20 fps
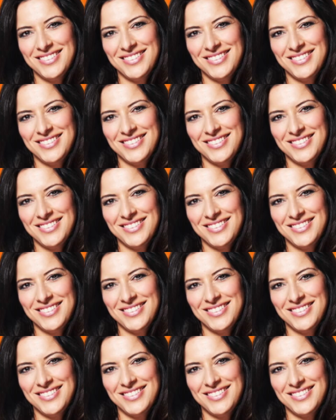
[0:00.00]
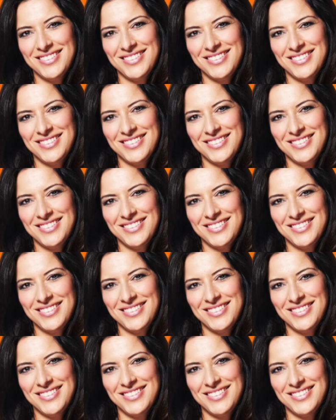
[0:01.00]

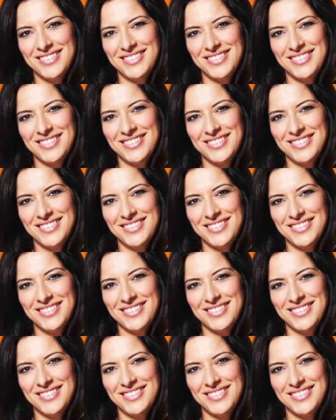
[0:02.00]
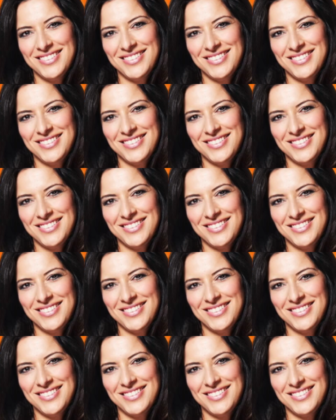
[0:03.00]

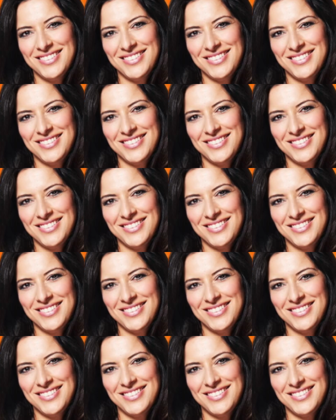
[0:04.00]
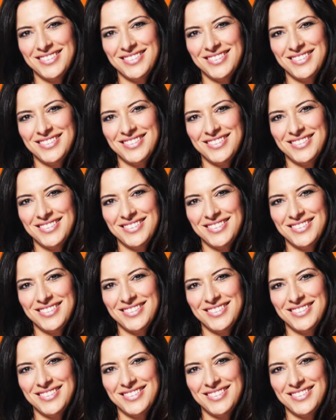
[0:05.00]

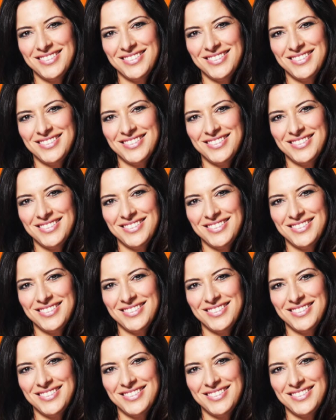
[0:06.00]
[no speech]